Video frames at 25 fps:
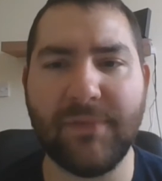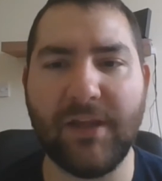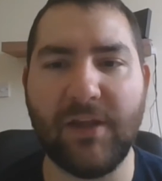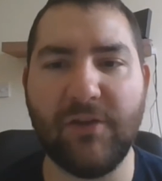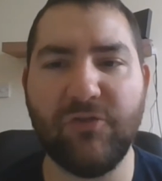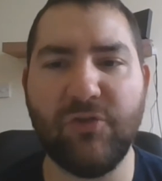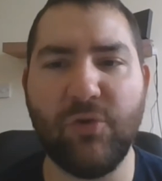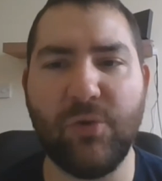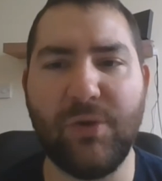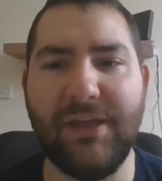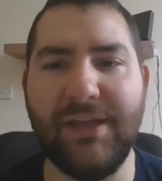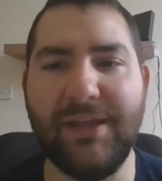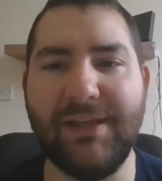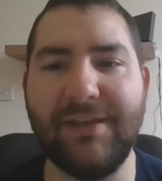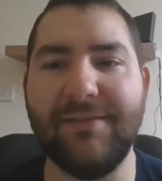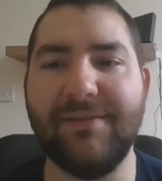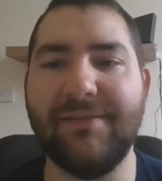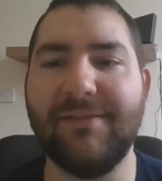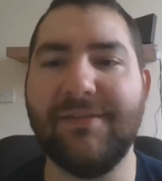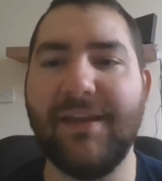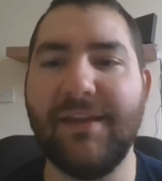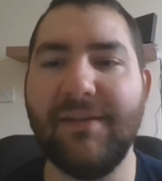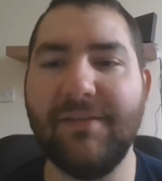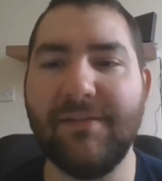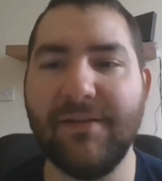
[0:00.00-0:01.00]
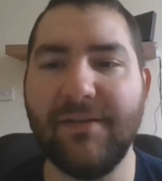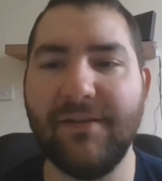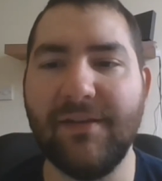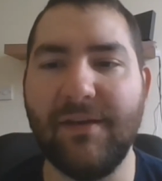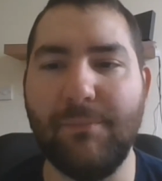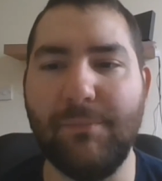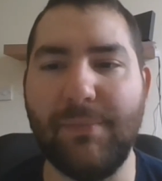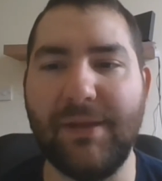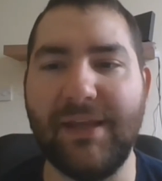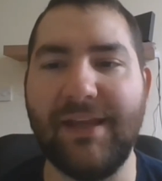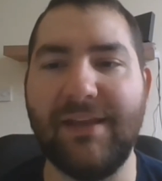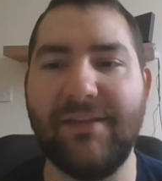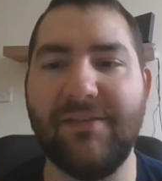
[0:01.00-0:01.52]
So he consented
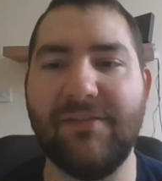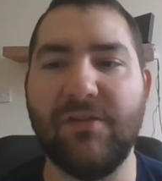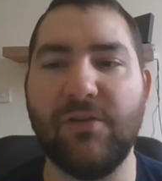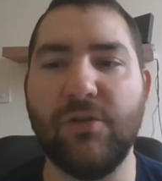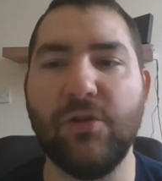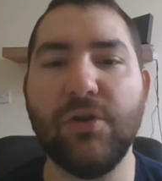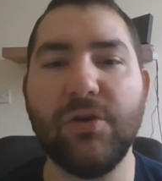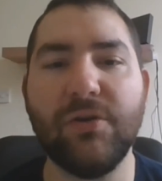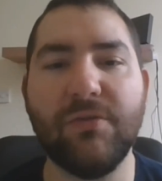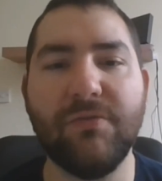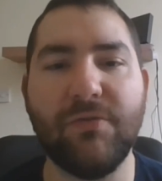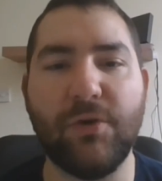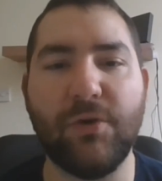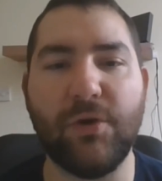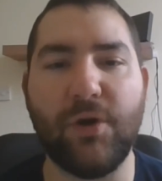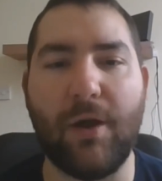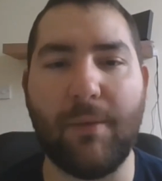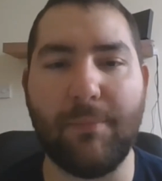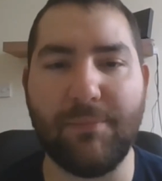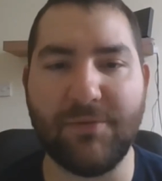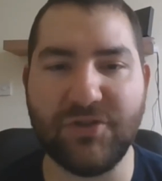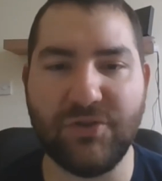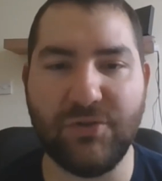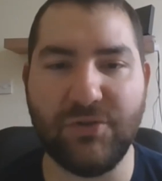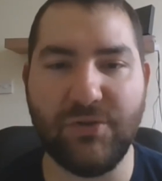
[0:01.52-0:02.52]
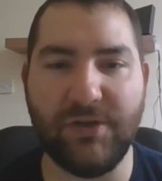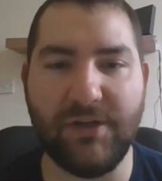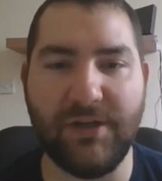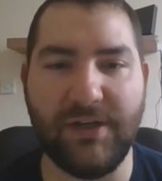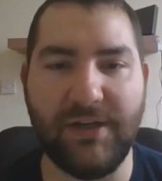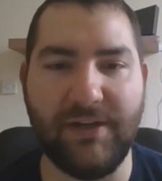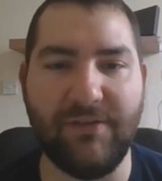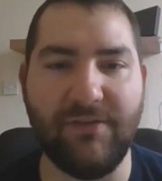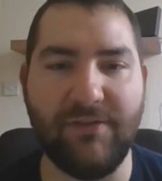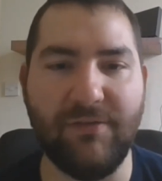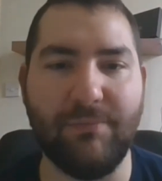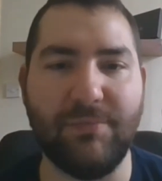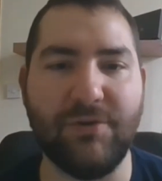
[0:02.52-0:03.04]
and began to look for an
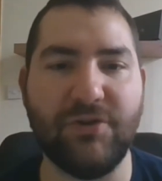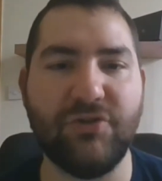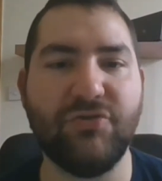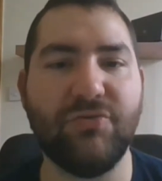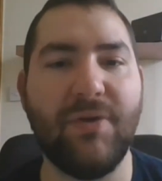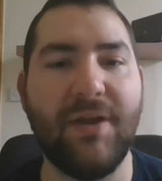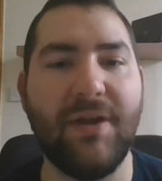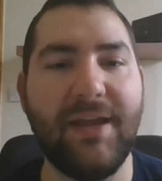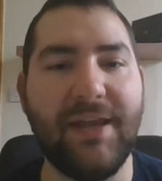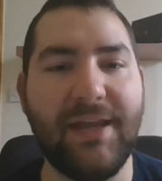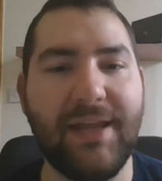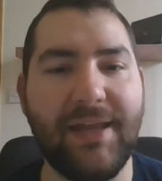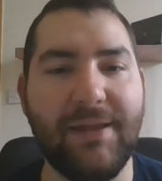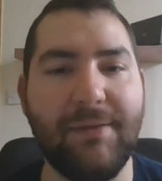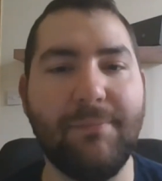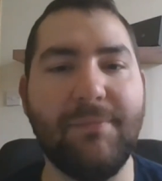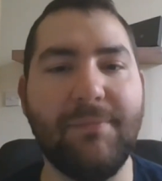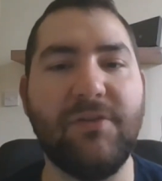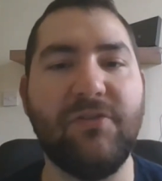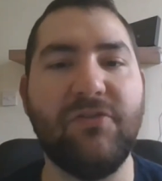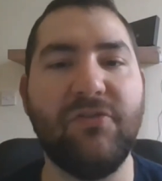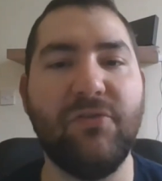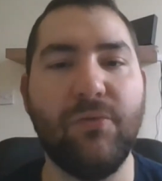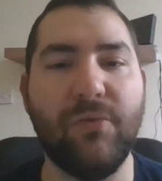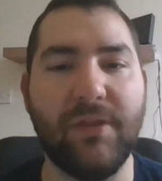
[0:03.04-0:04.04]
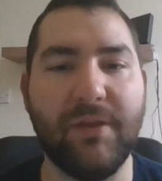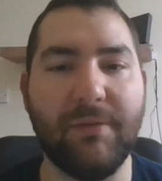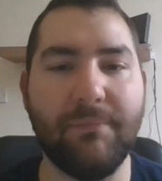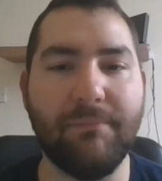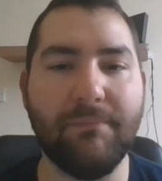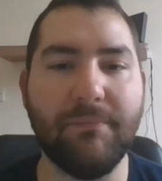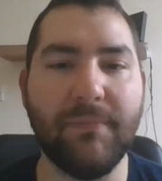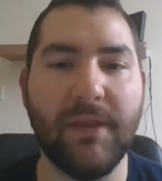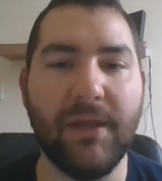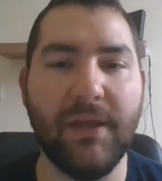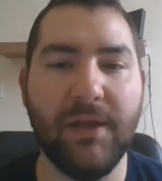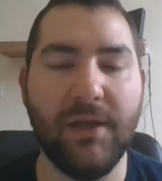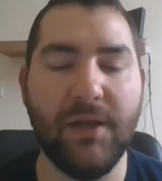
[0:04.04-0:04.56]
opportunity to betray him to
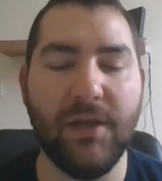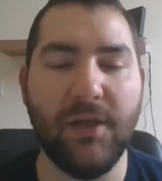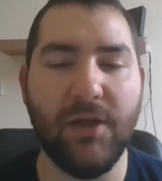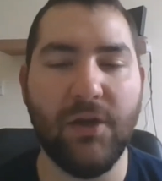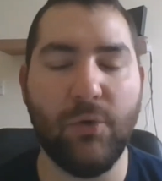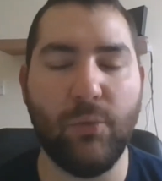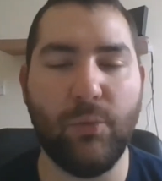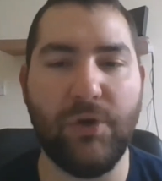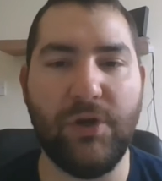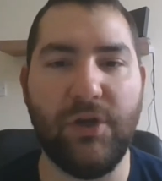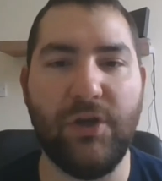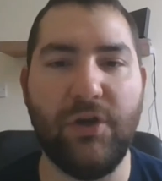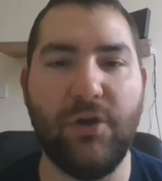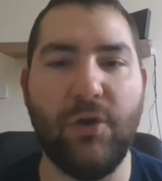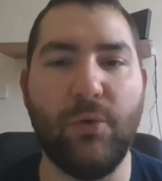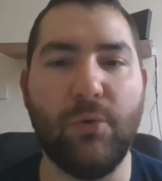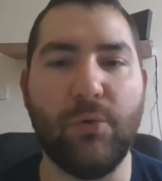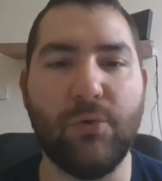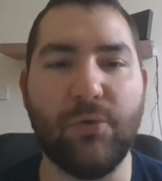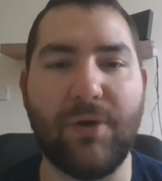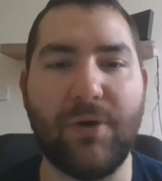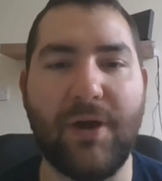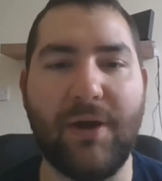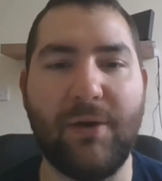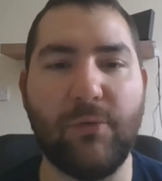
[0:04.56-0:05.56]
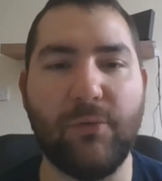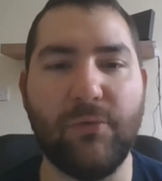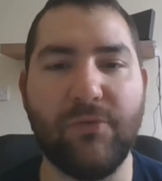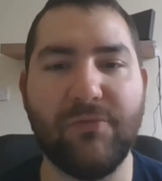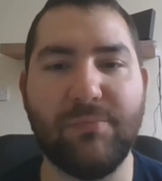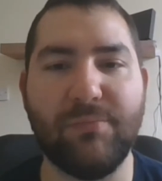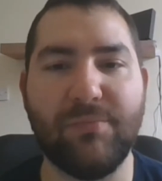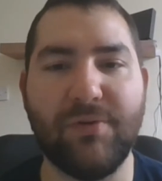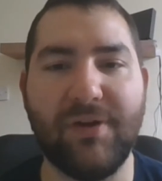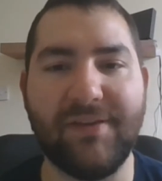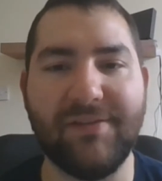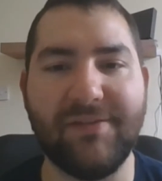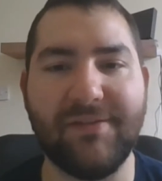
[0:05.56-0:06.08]
them when no crowd was
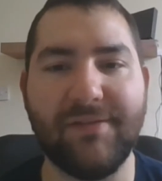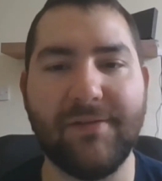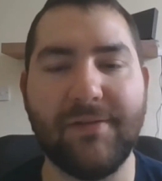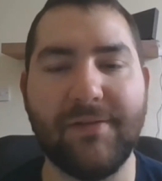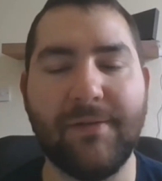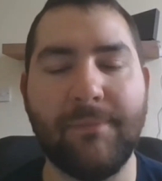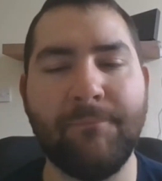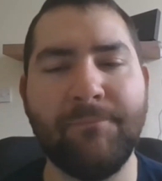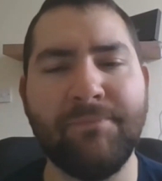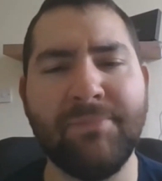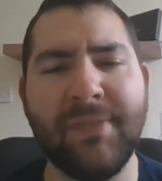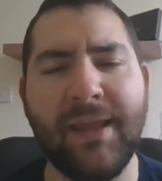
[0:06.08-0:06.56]
present.